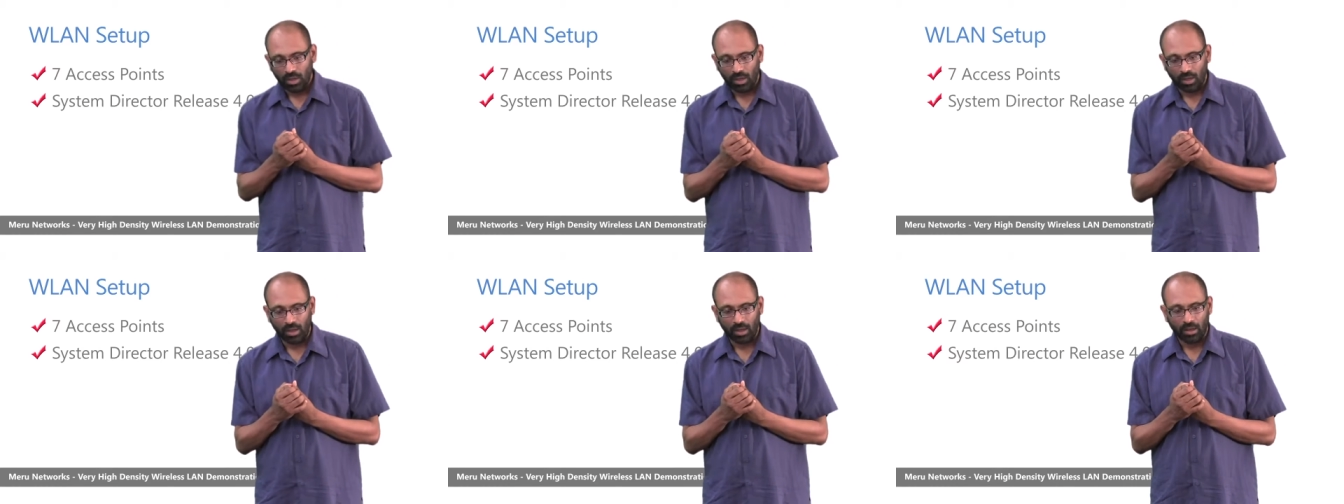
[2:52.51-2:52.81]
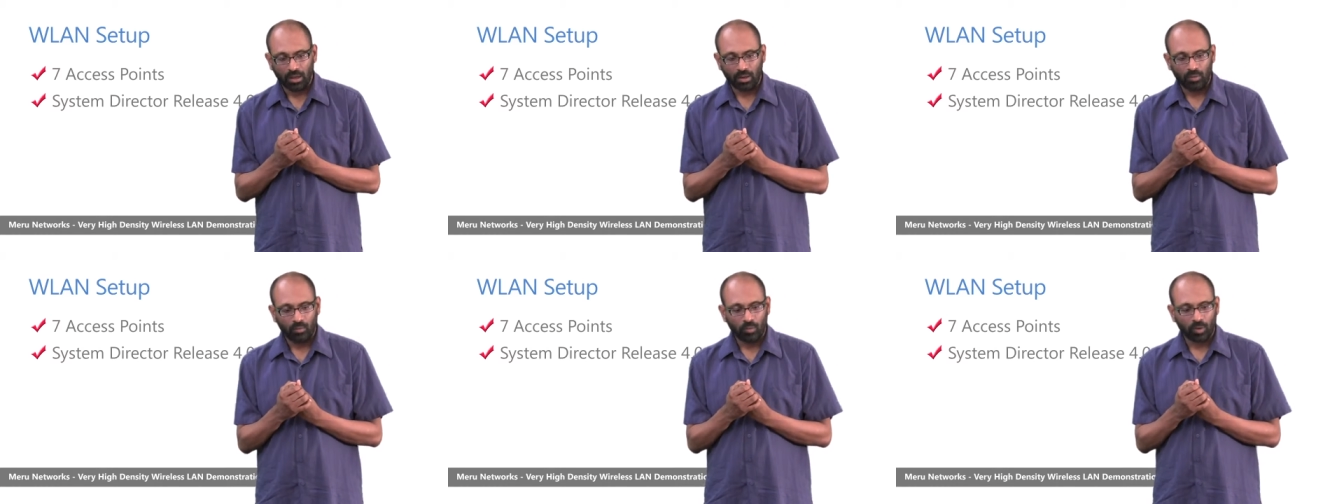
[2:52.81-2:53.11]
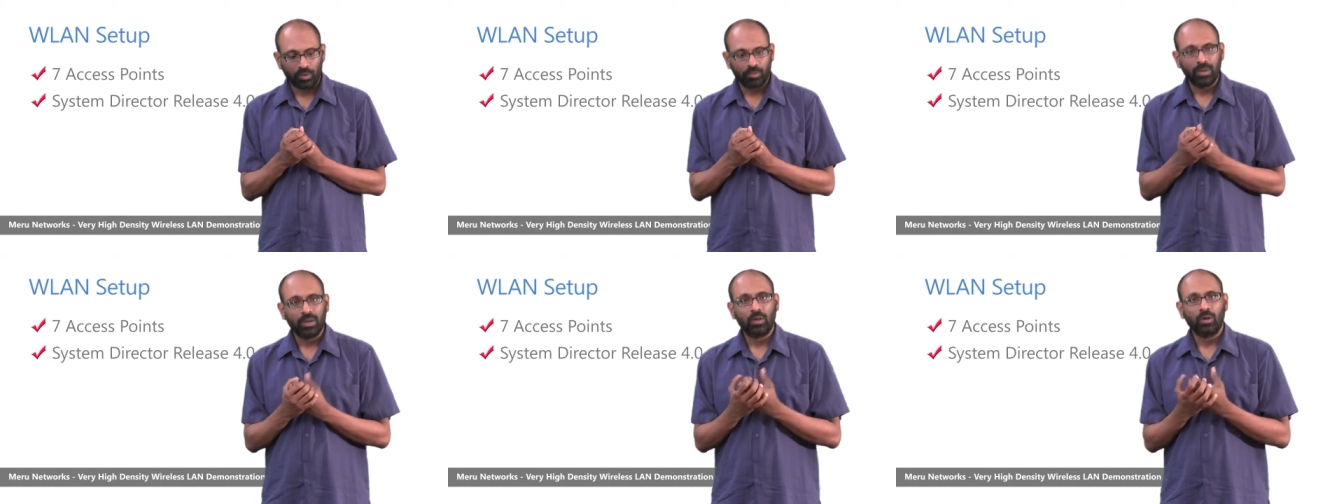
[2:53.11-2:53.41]
uh,
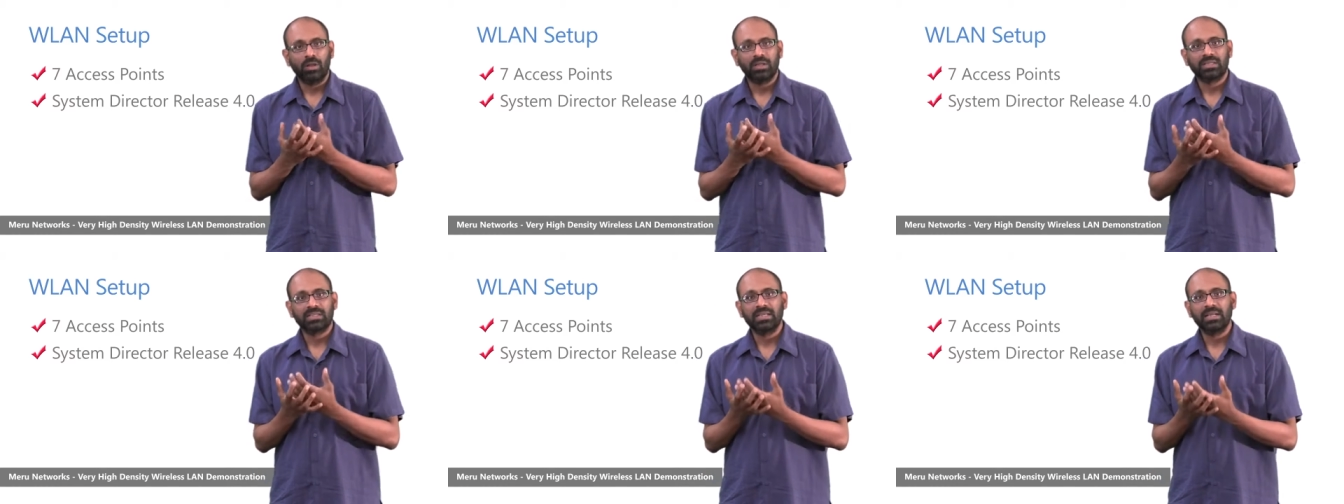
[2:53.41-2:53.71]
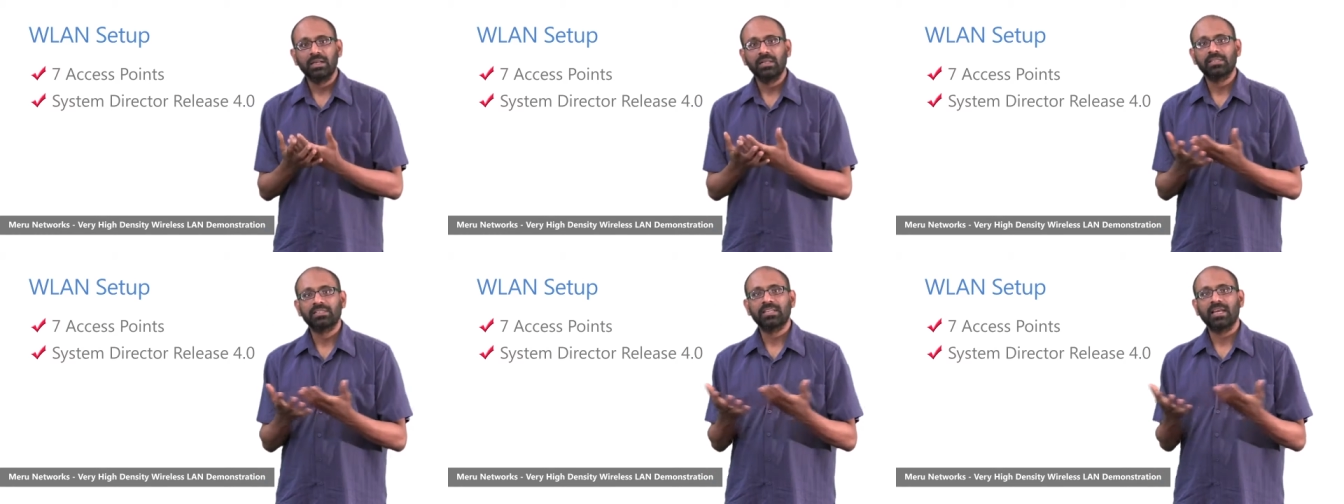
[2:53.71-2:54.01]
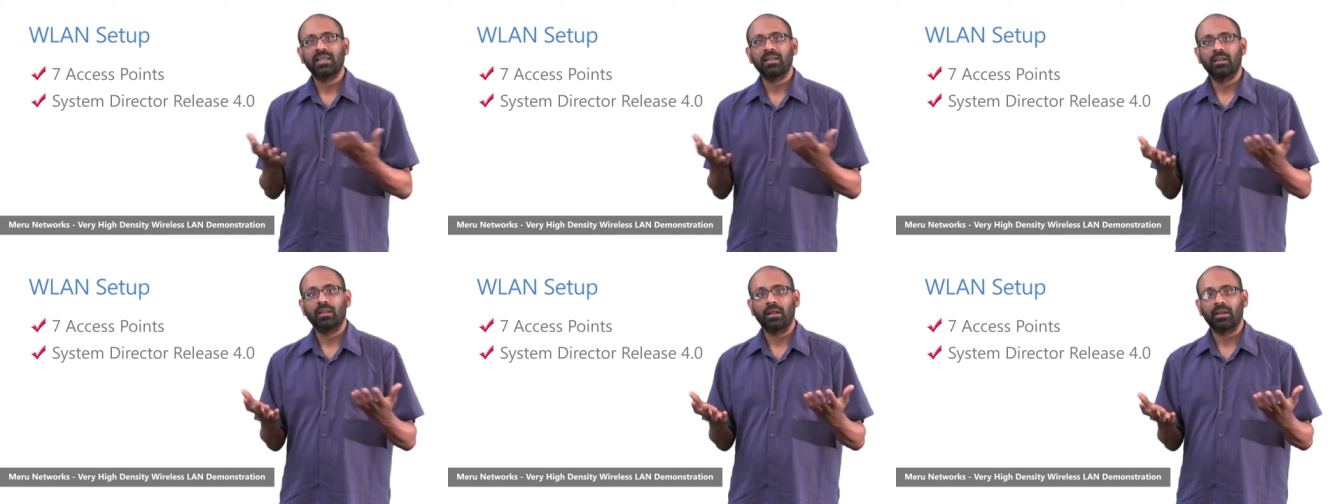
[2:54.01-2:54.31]
what we call a single
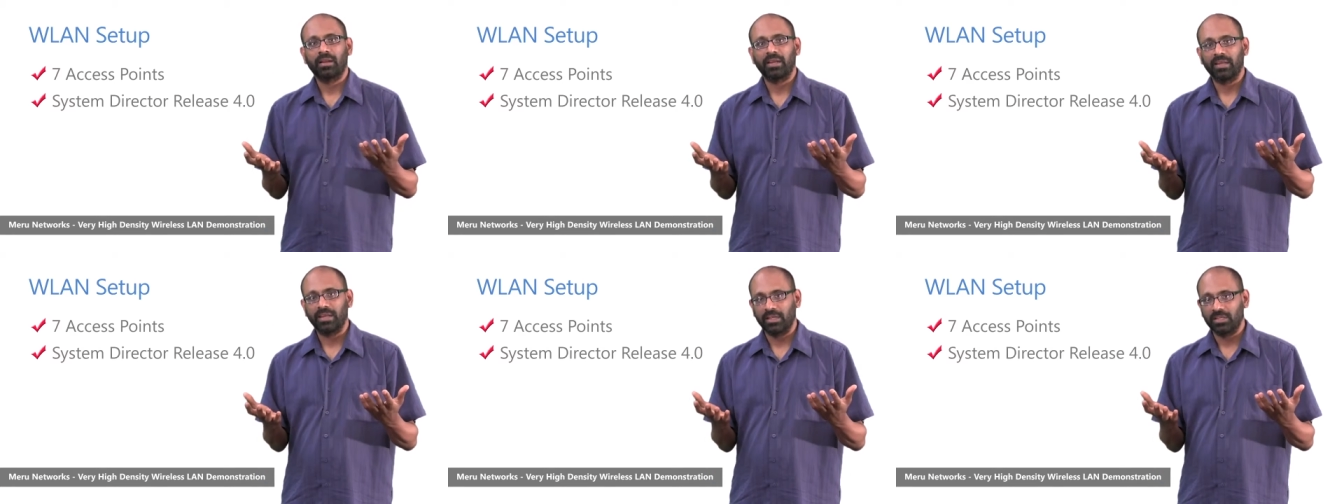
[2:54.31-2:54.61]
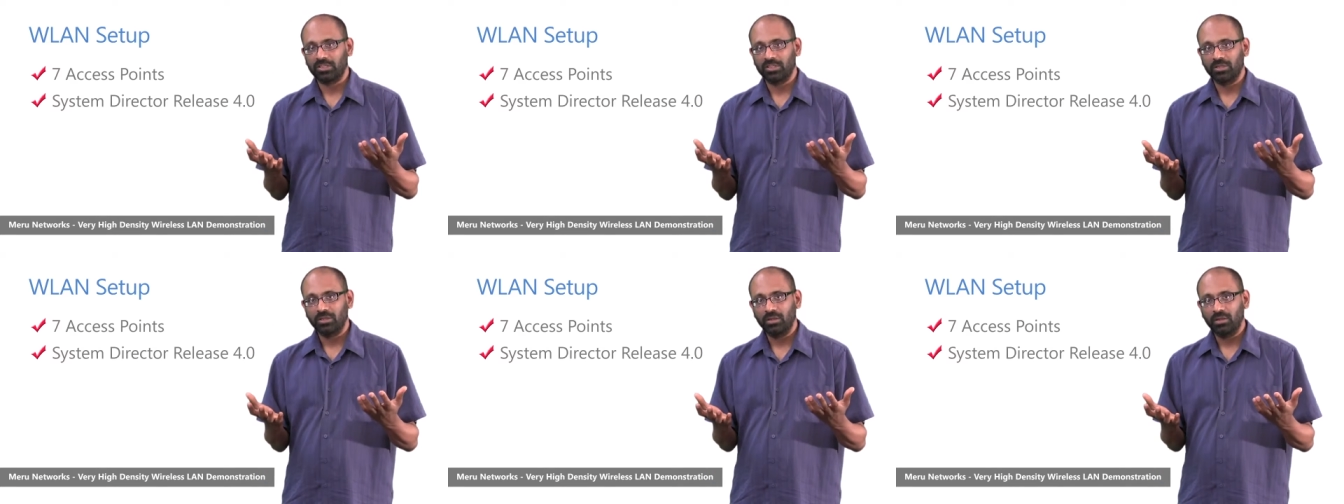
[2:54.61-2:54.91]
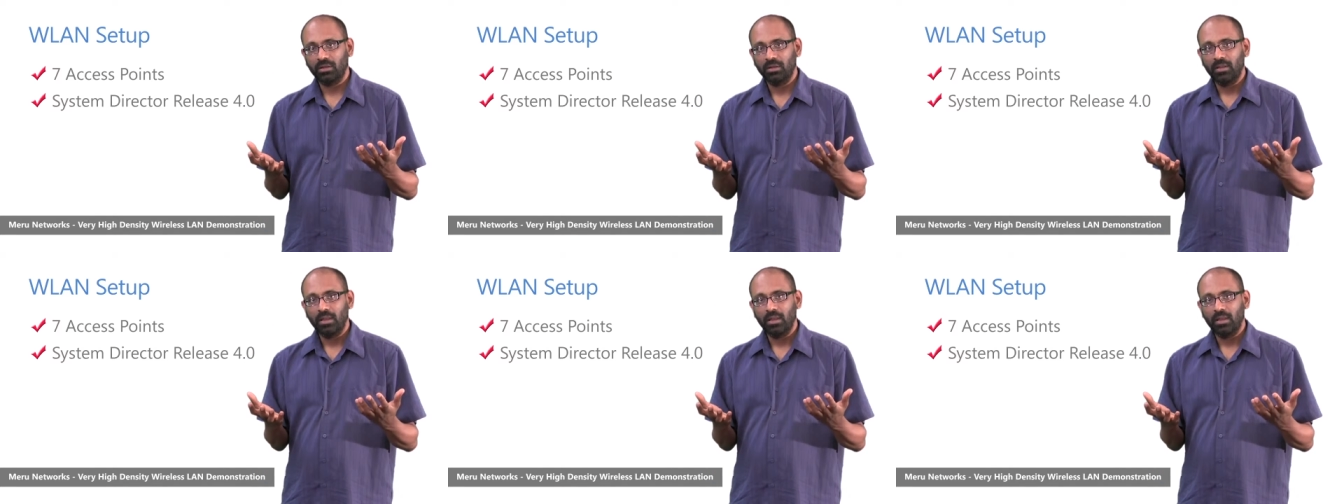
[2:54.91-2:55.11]
channel architecture